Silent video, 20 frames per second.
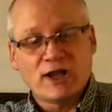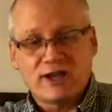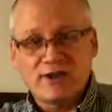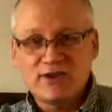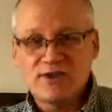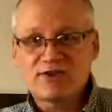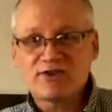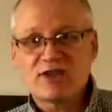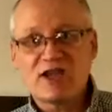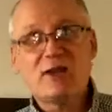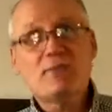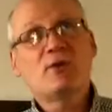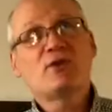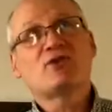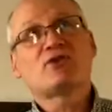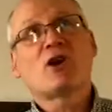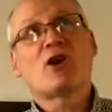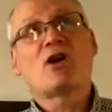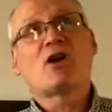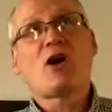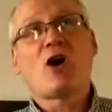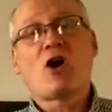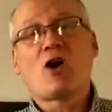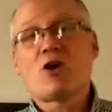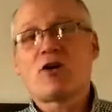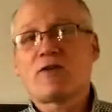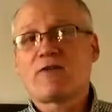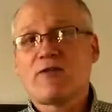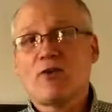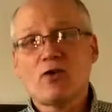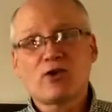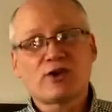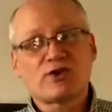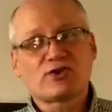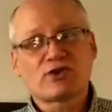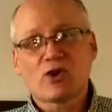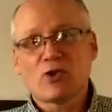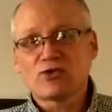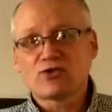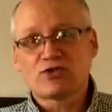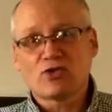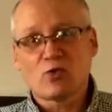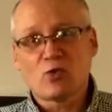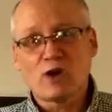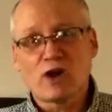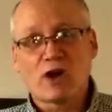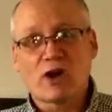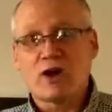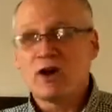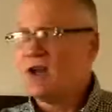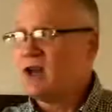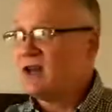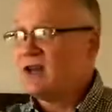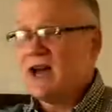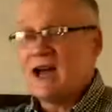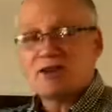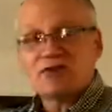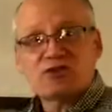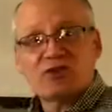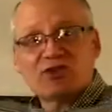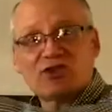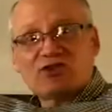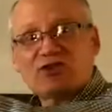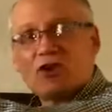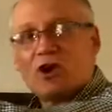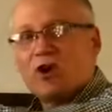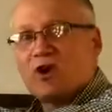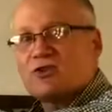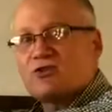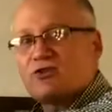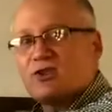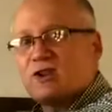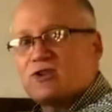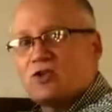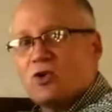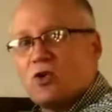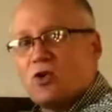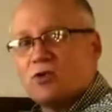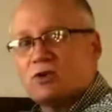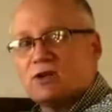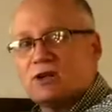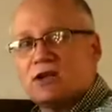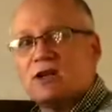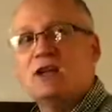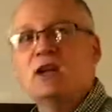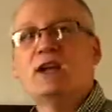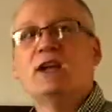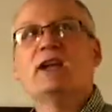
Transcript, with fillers: In this image, our, our focus goes to where? Not to the stars that he's holding.